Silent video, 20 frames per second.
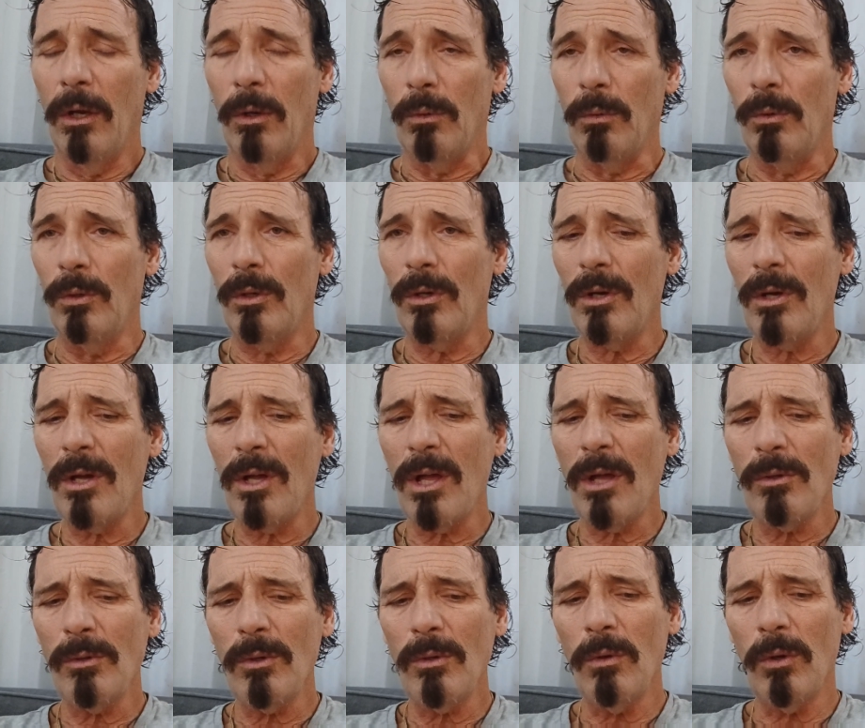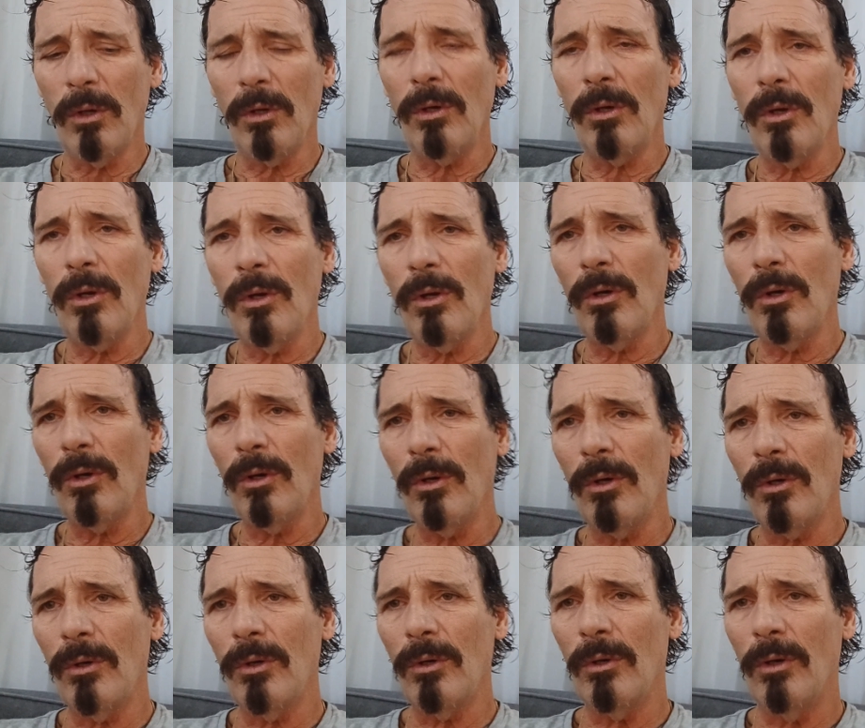Whoa,
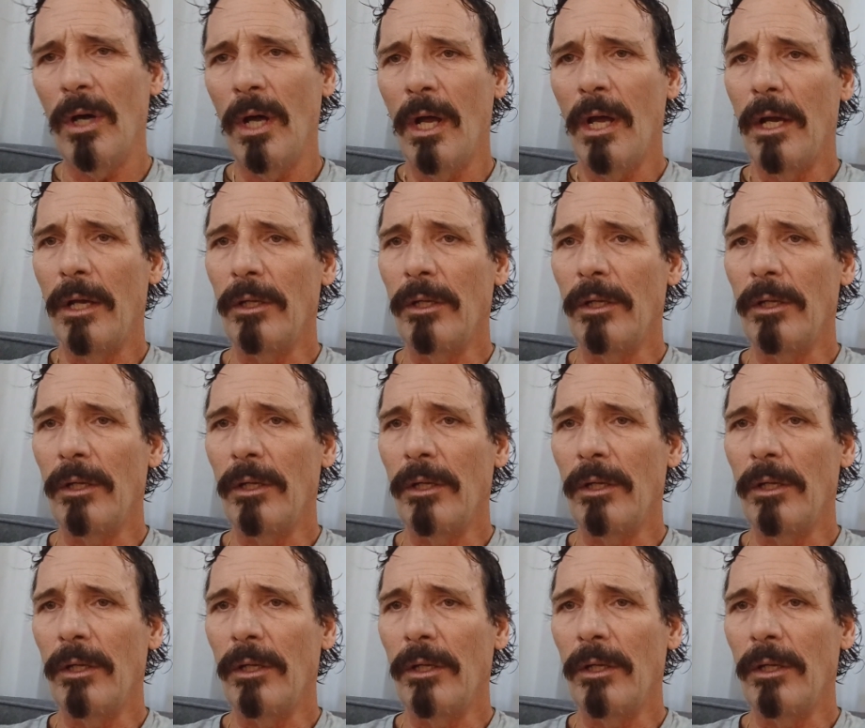whoa.